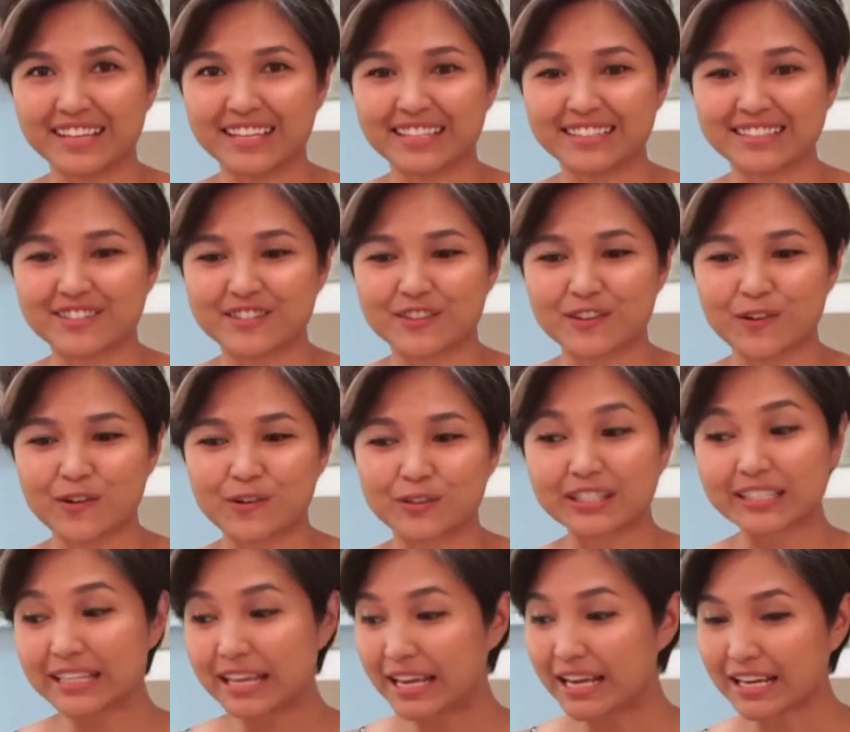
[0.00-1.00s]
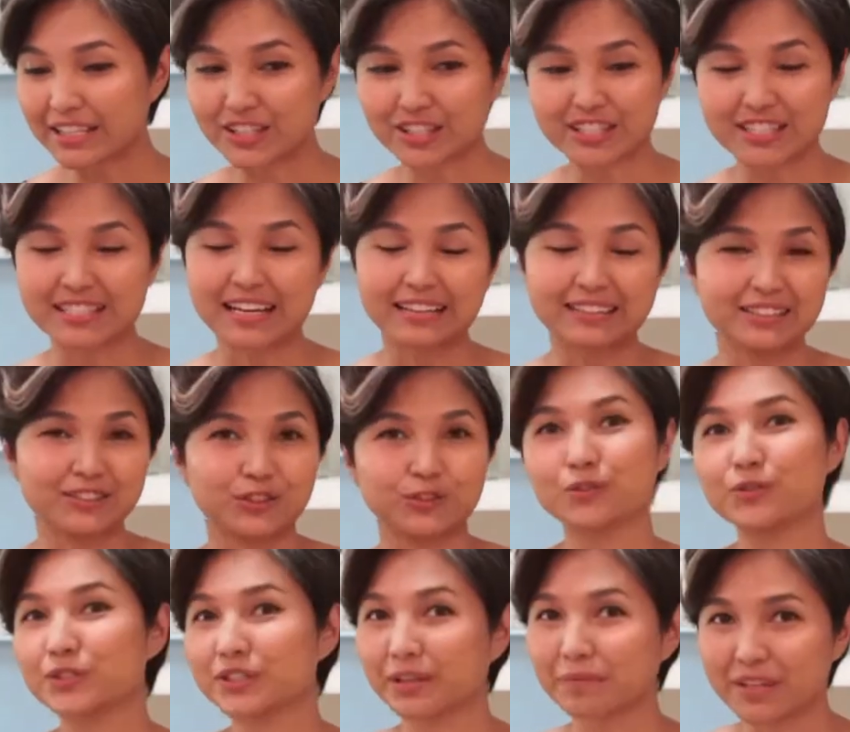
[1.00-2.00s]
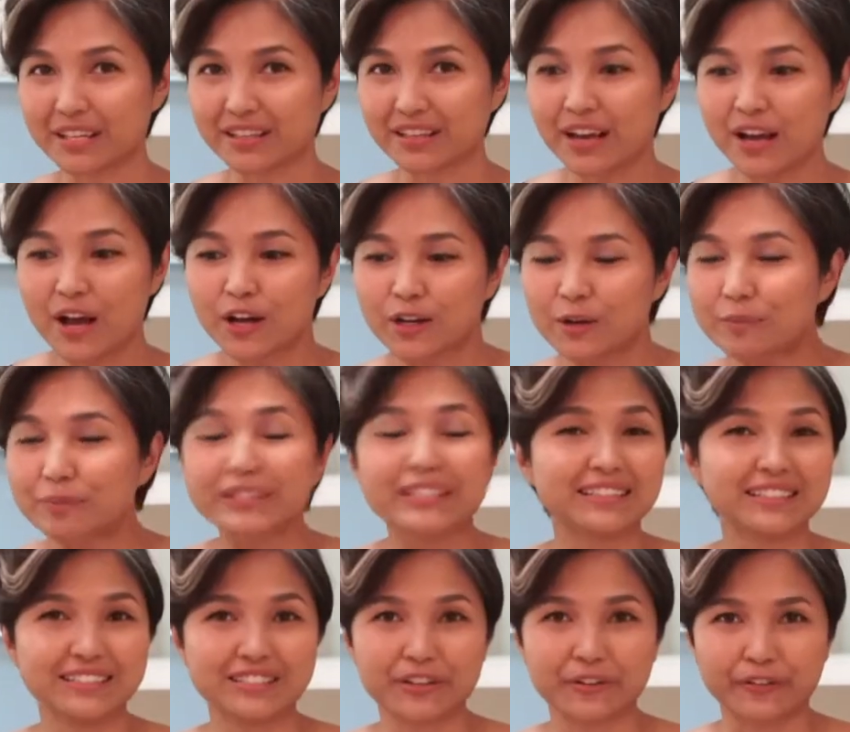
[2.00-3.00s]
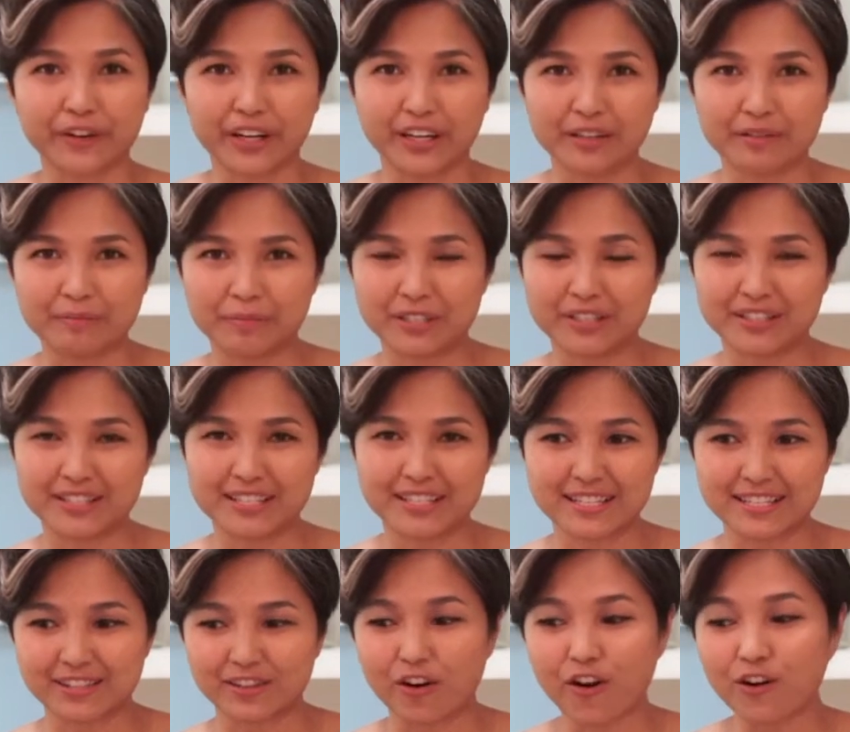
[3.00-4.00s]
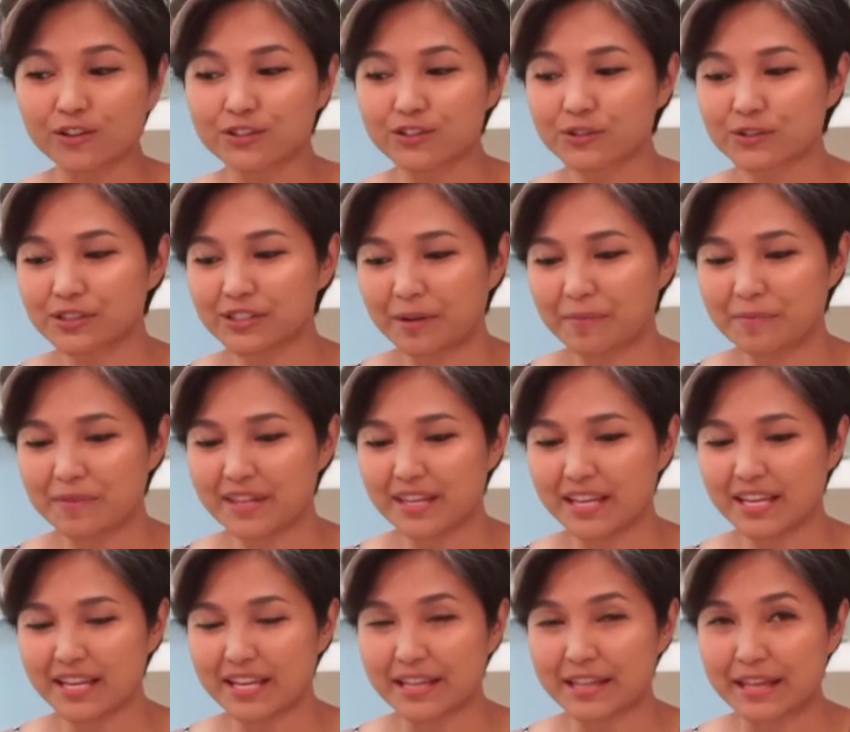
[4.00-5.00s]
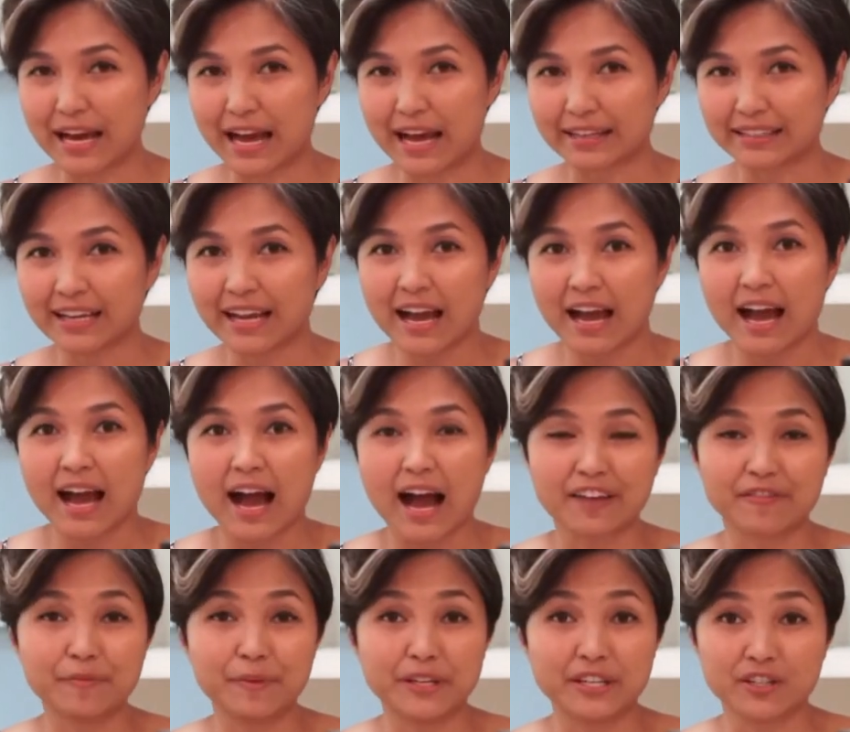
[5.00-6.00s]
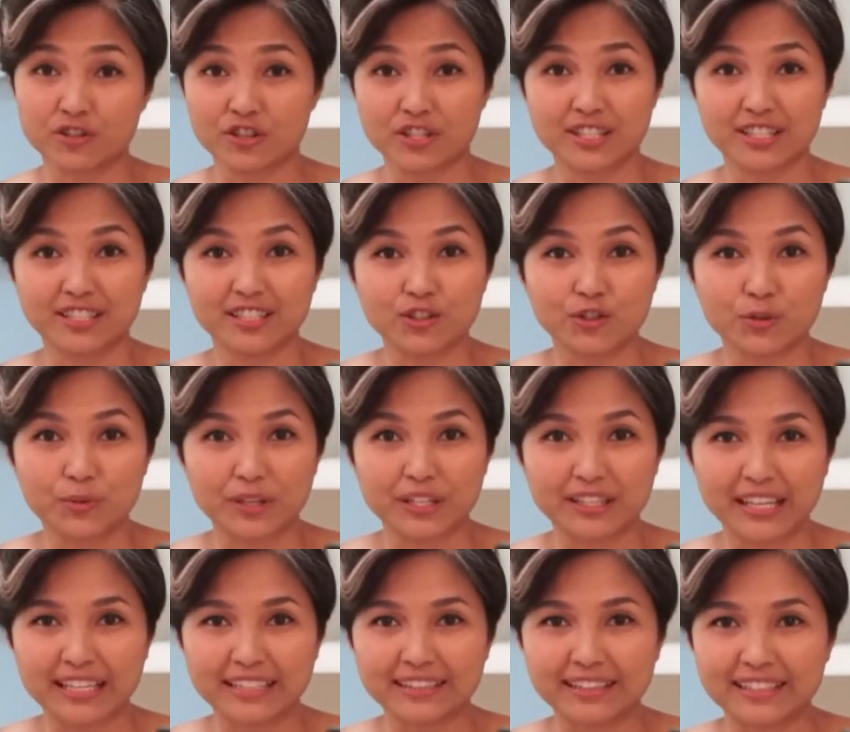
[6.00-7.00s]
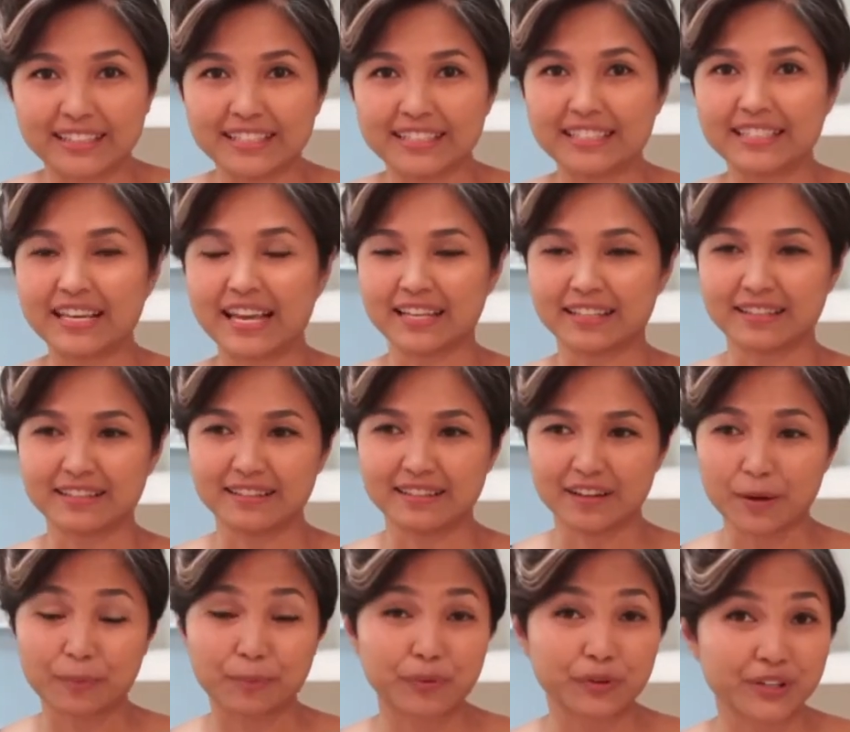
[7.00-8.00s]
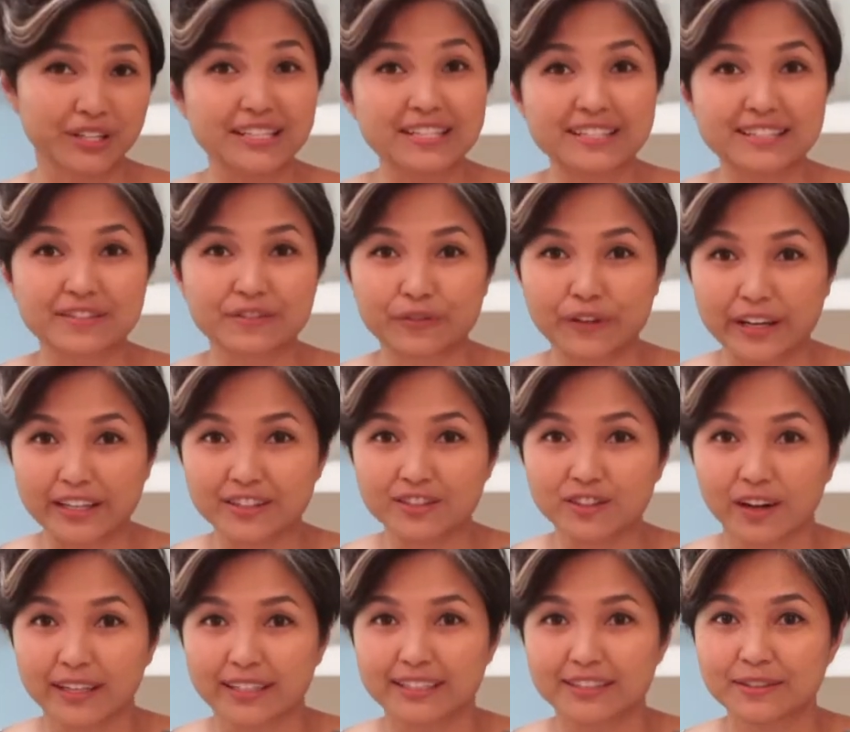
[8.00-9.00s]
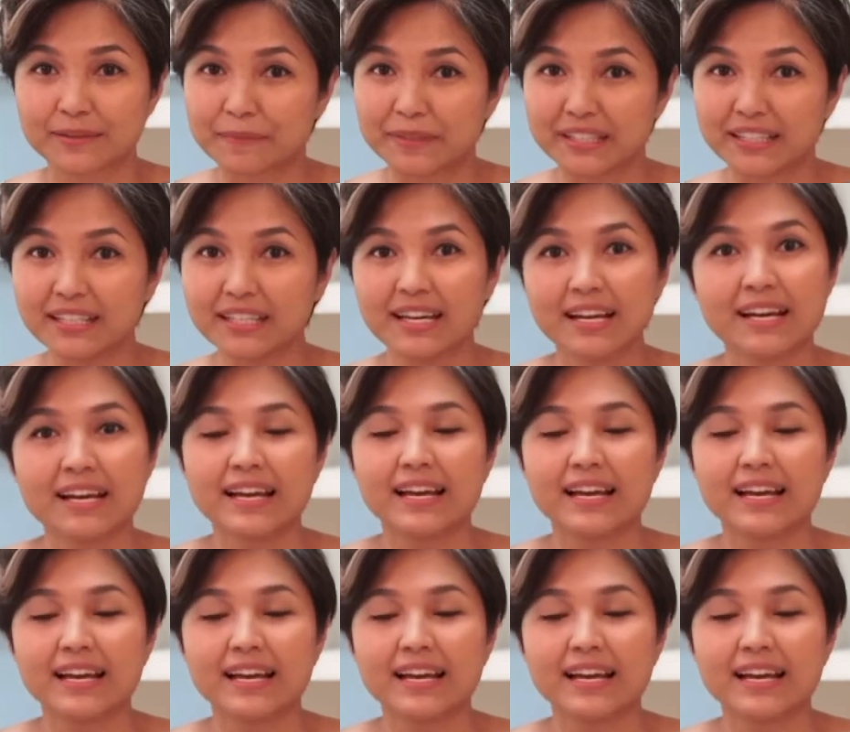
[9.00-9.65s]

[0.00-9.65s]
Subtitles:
And so today I just decided to do something completely different because this is also something that I've been interested in doing lately, and a priest friend taught it to me